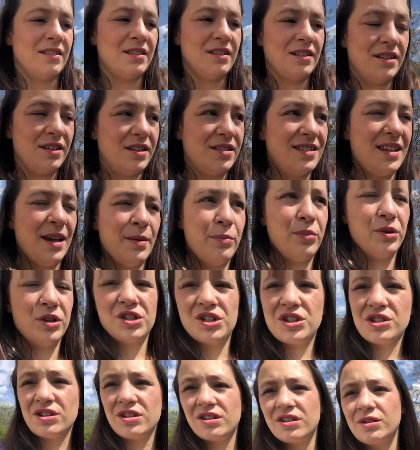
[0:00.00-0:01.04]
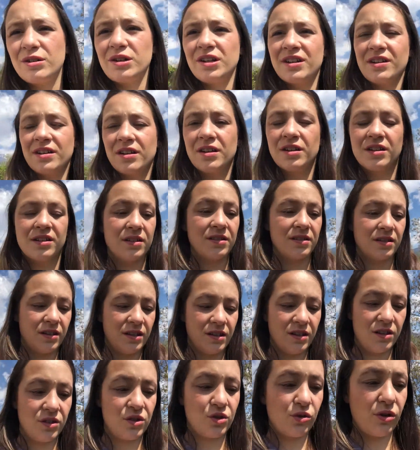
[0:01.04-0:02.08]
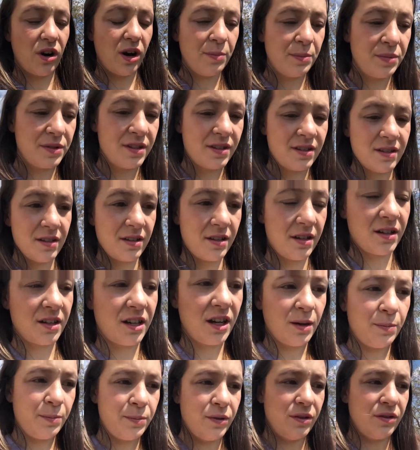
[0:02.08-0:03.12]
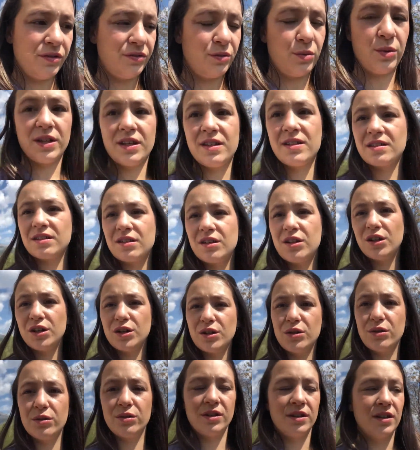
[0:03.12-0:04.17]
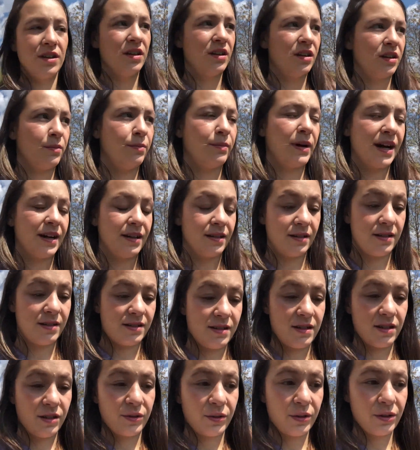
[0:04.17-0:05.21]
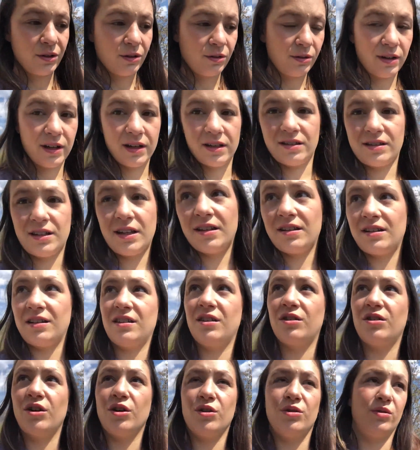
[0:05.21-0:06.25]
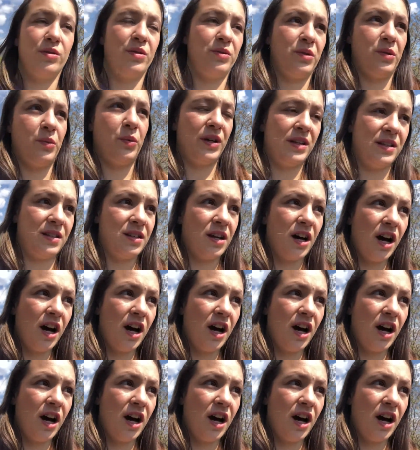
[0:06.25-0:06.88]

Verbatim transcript: the temperature dropped a couple of weeks ago, -0, and then it went